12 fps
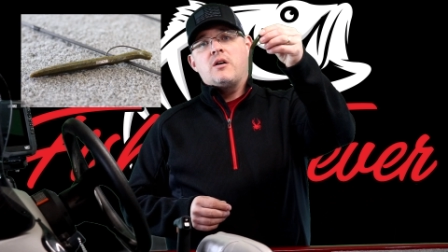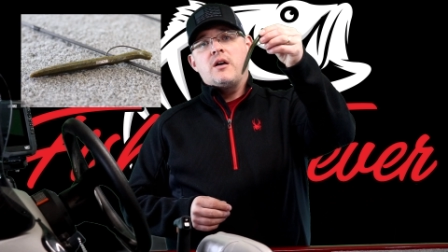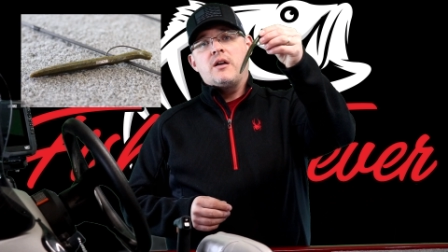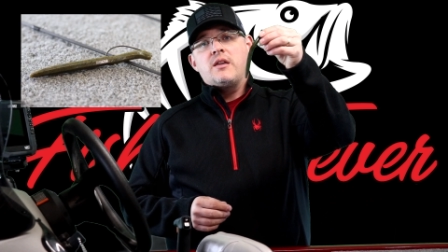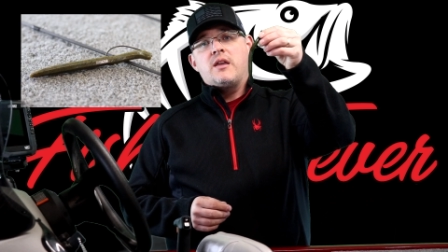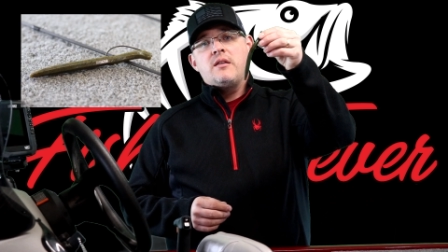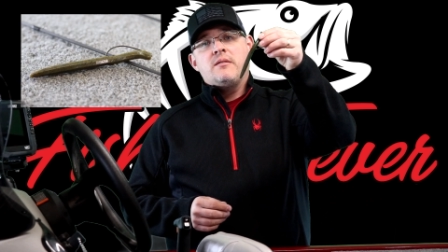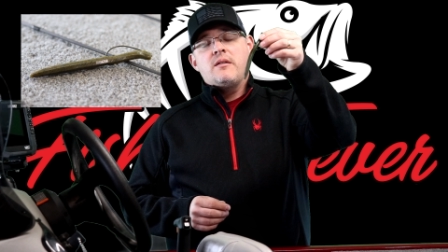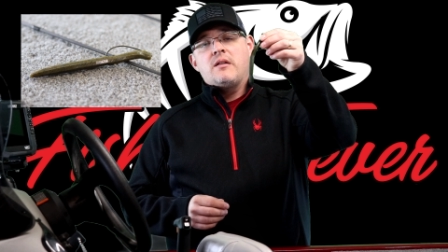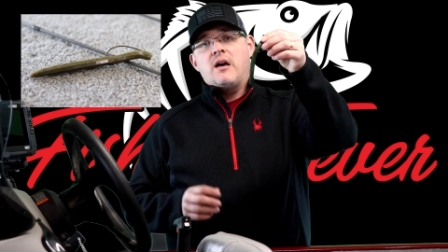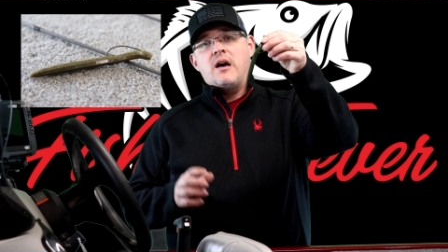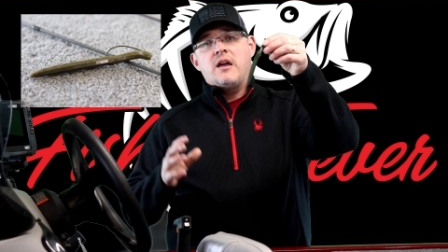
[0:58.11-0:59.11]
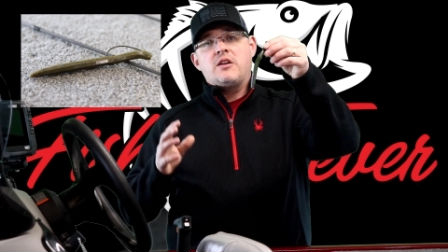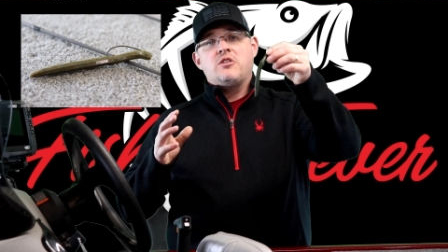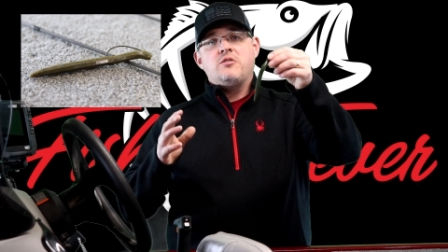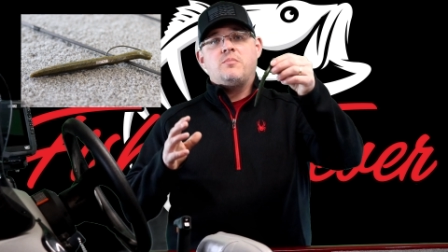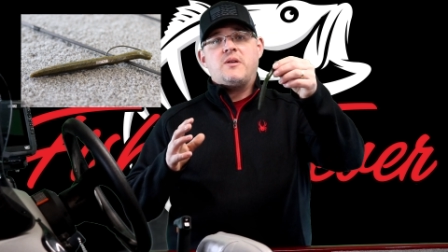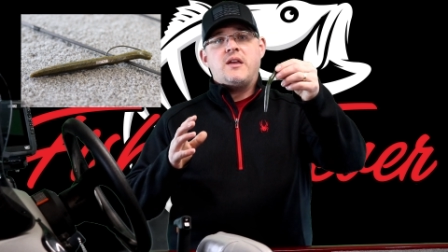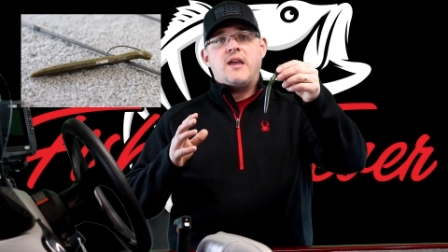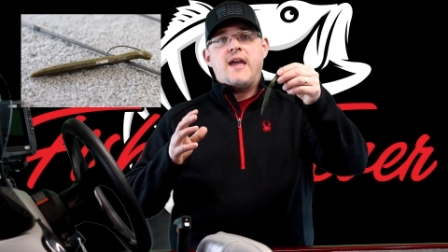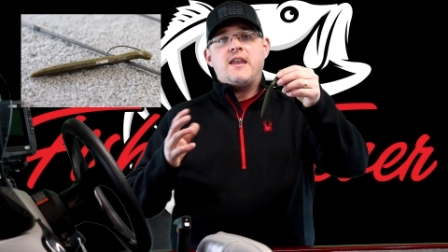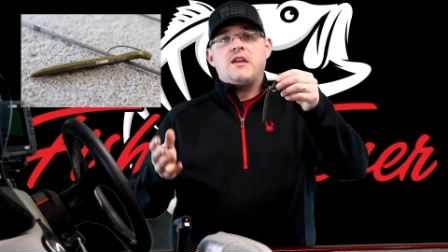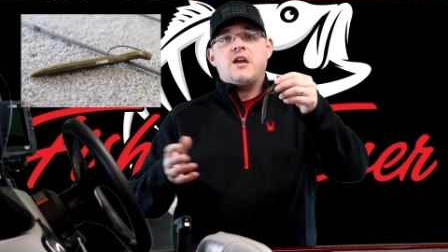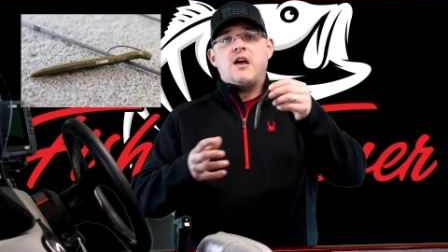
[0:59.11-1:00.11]
It could be
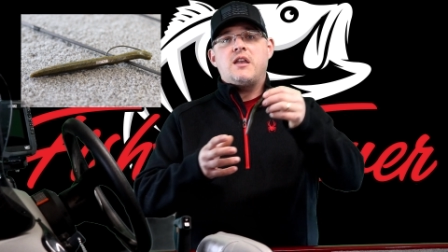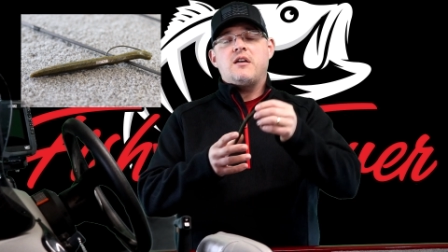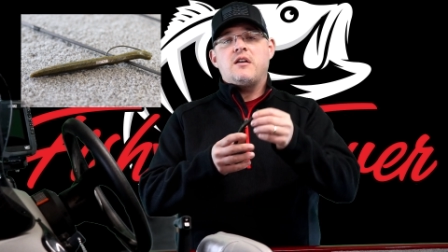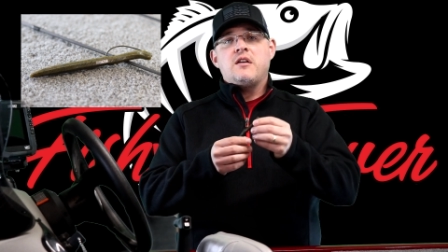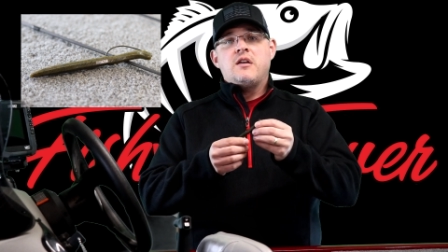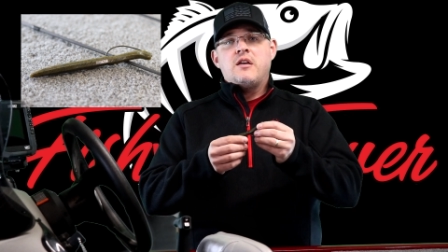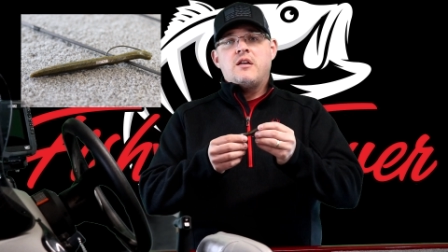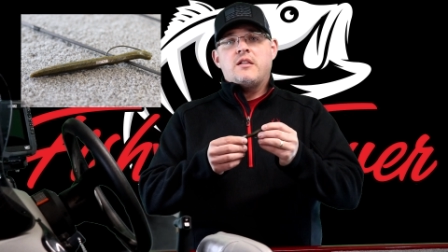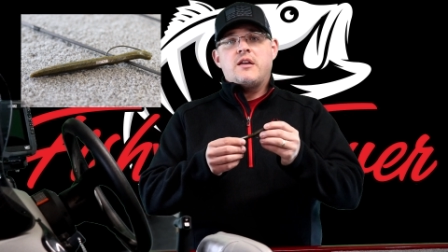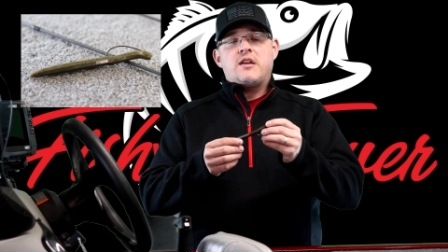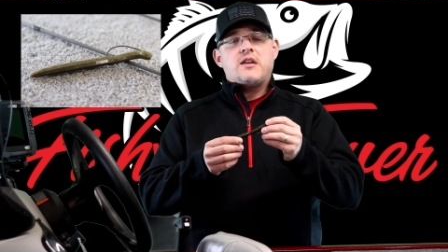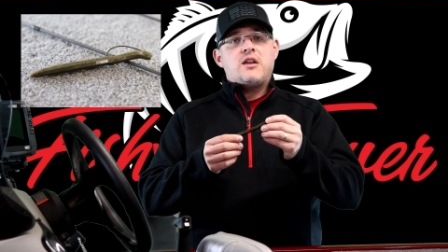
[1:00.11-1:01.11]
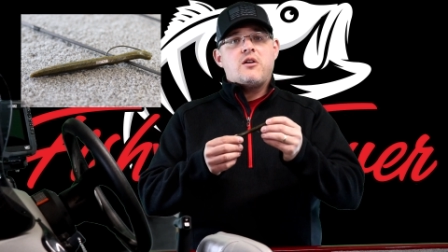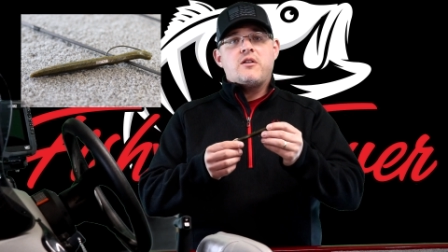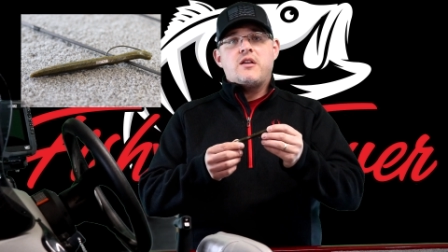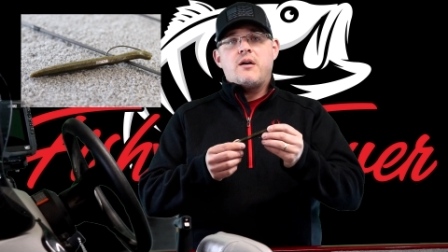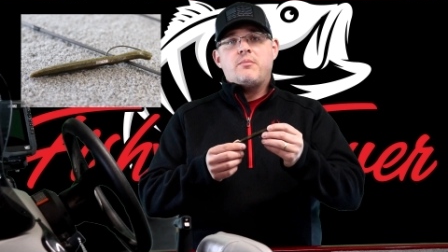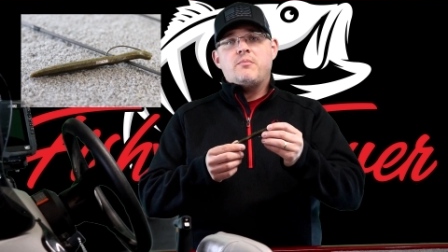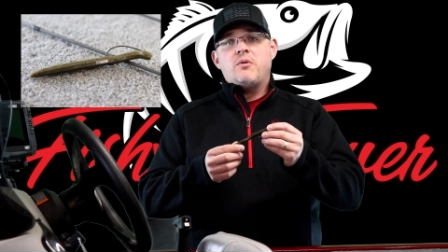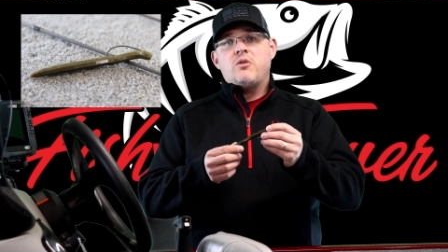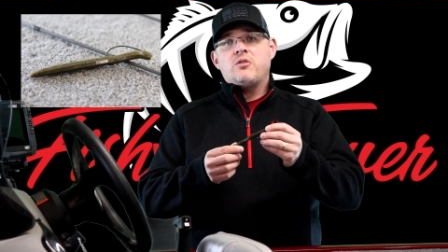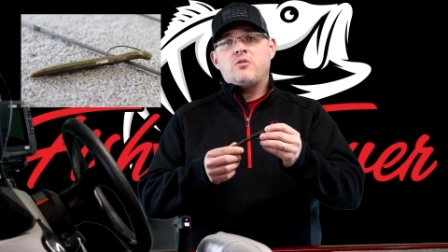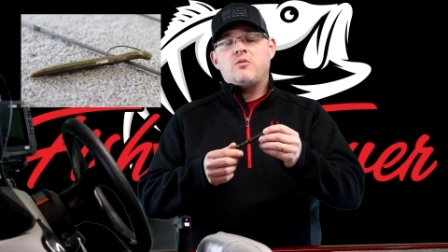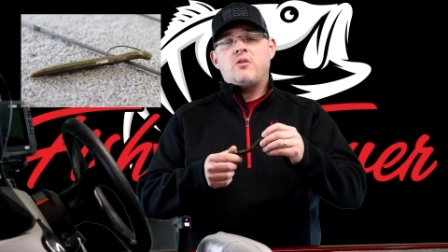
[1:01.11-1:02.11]
any kind of, like a Gary
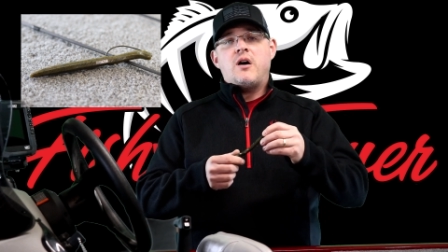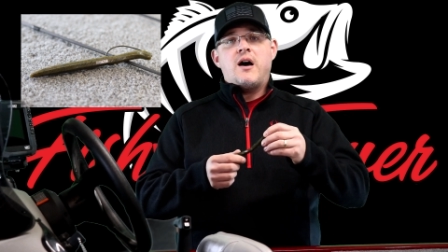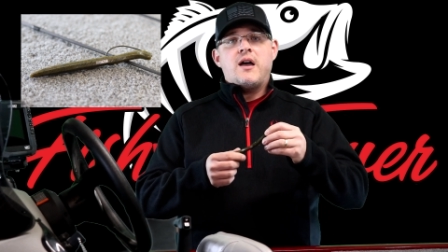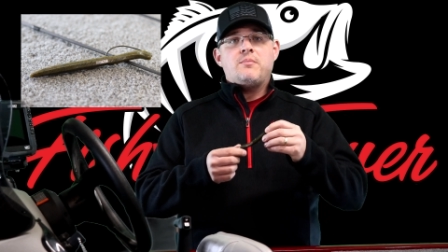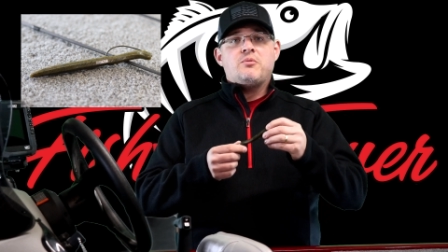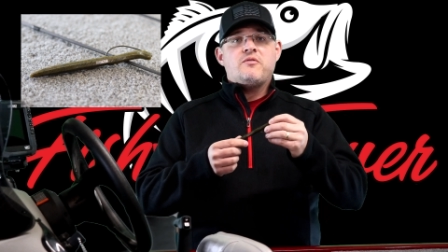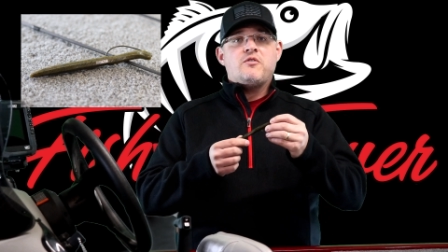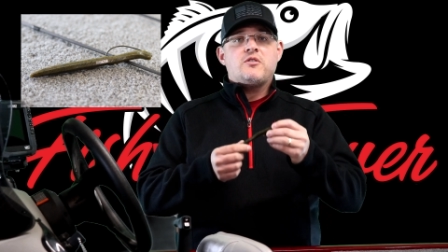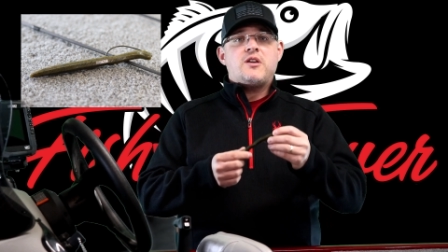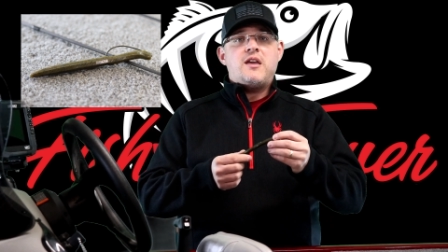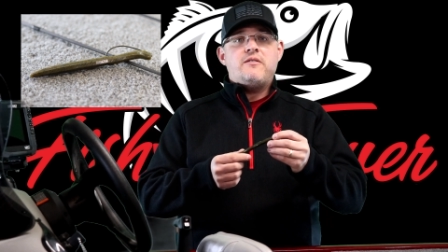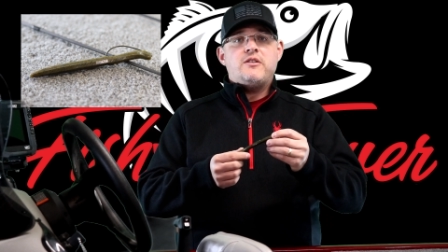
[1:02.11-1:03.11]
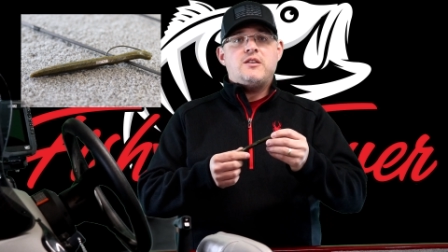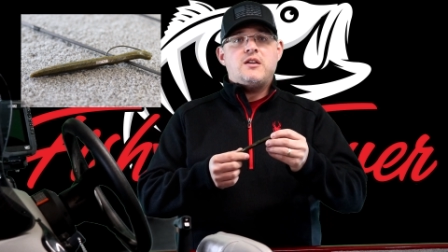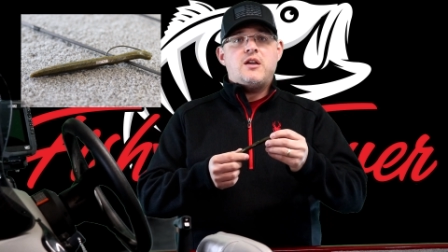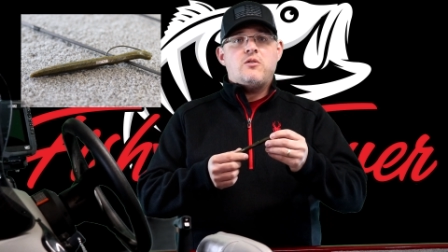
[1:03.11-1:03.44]
Yamamoto. I prefer KVD